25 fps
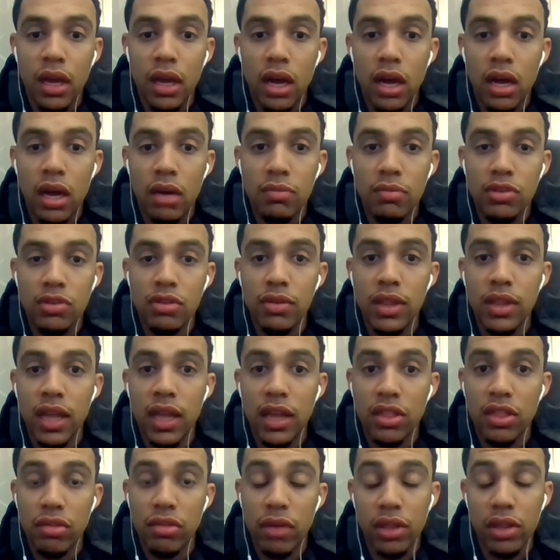um, doing
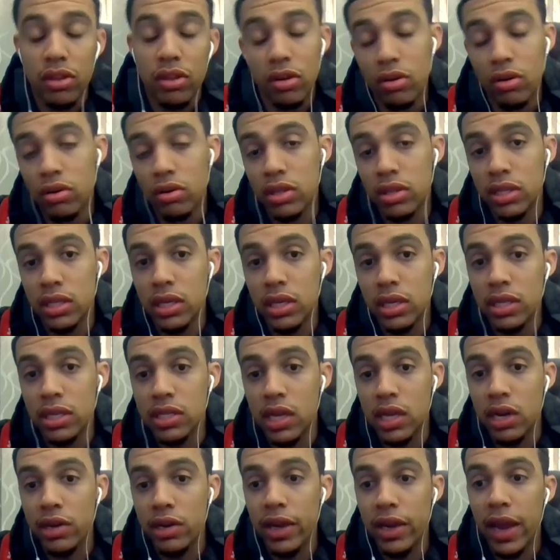that throughout the whole
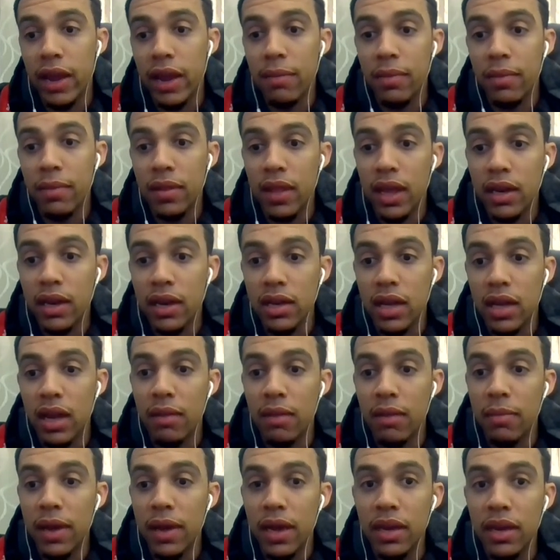entire game, and that
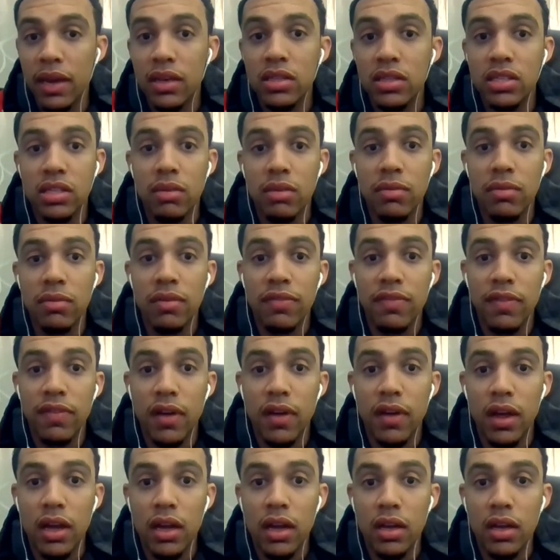kind of made some of
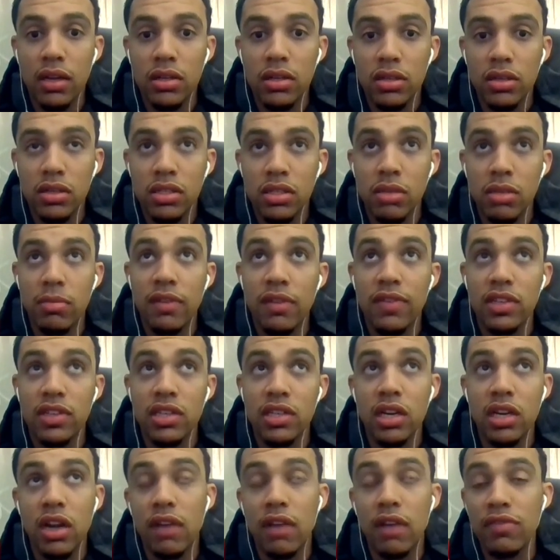uh, some of us
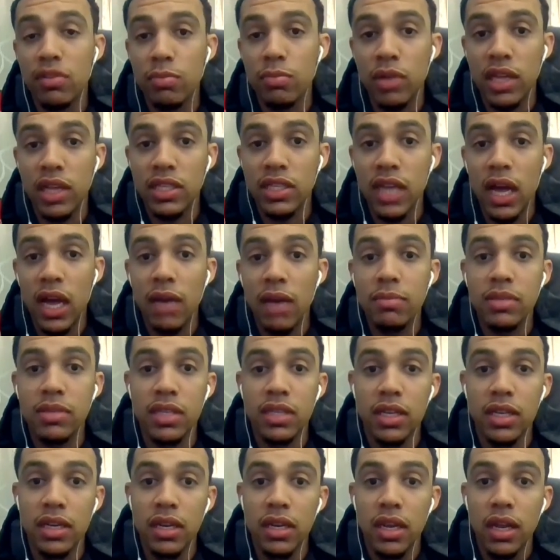uncomfortable at times,
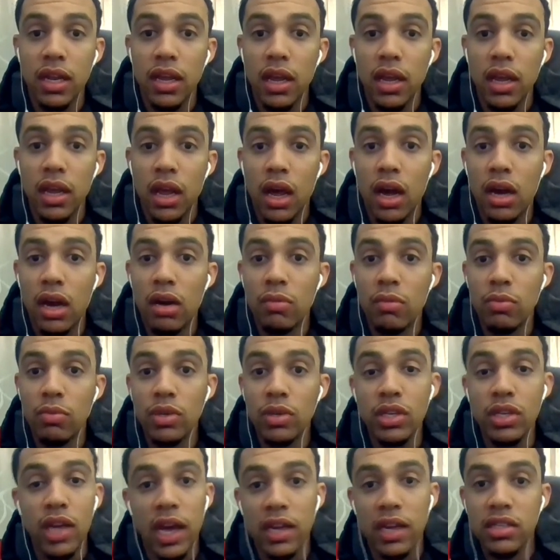and um,
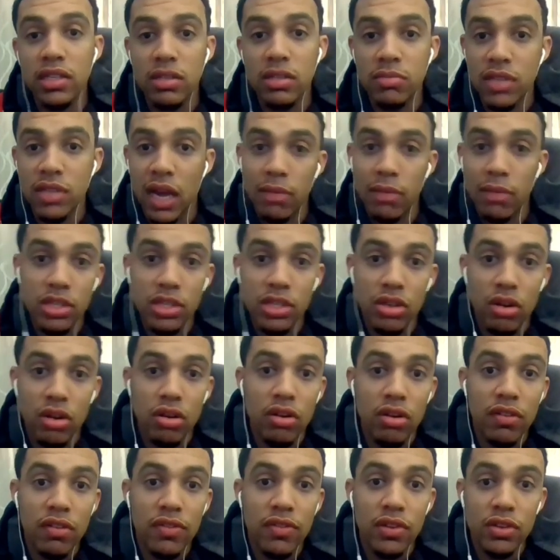we had some timely
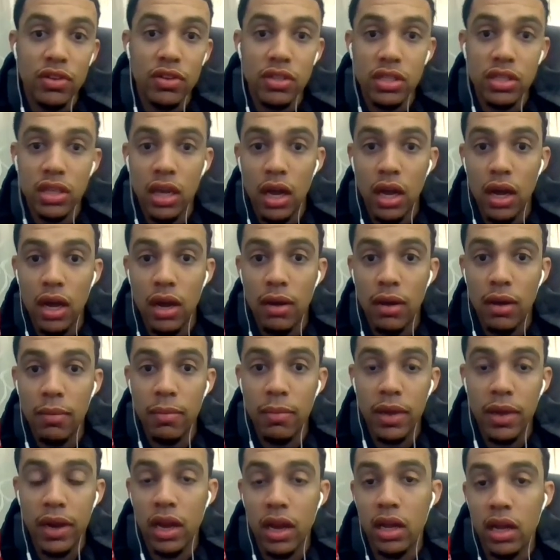turnovers,
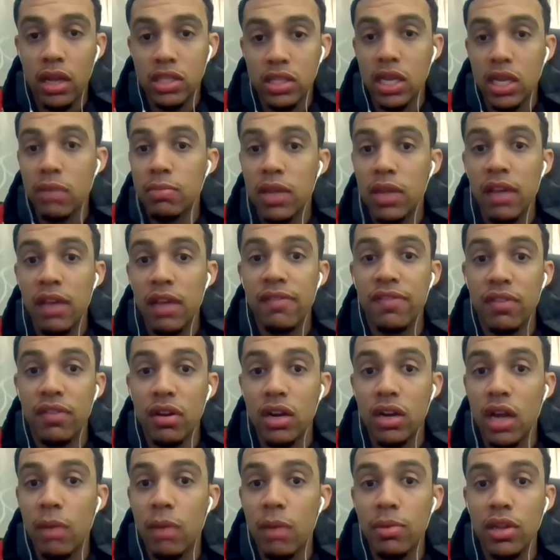um, and I'll, I'll, take blame
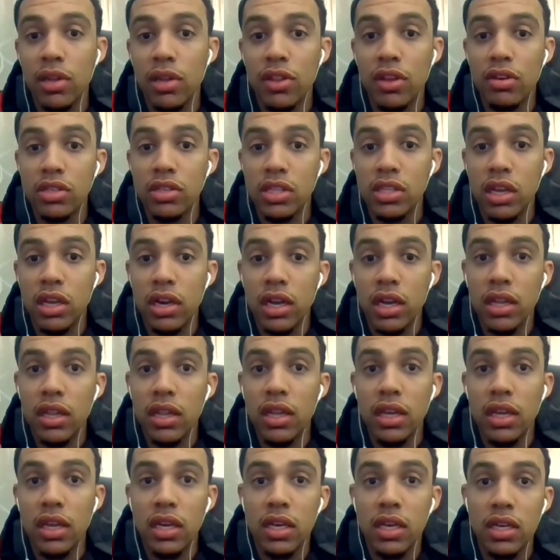for a couple of those there
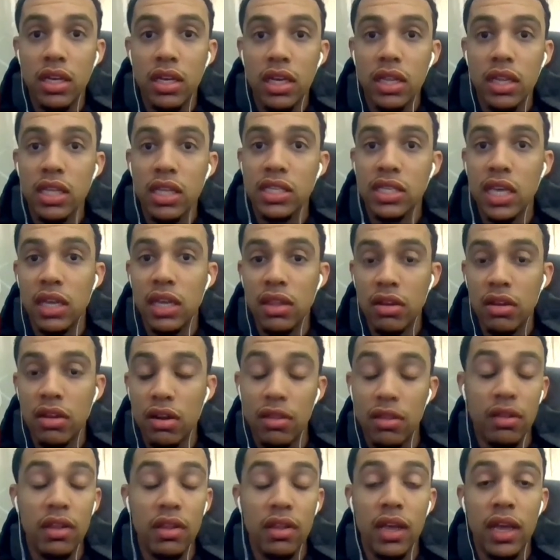in the the set
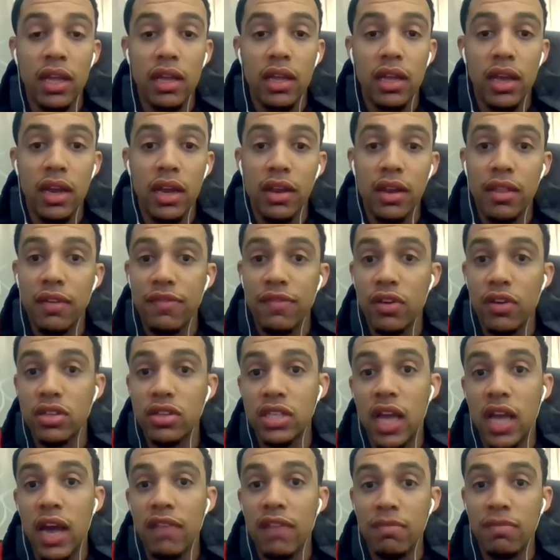there the end of the
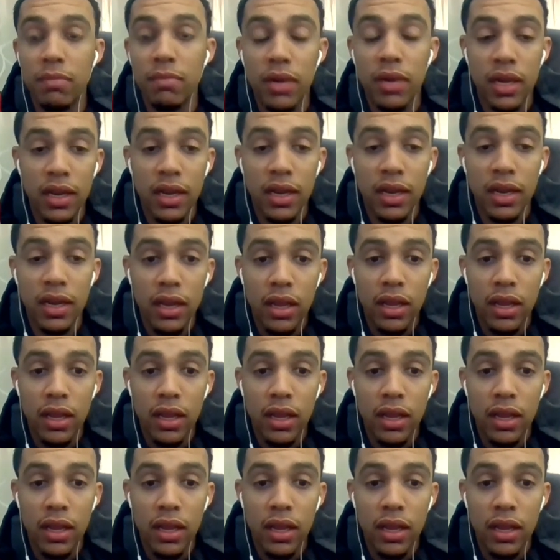first half, but.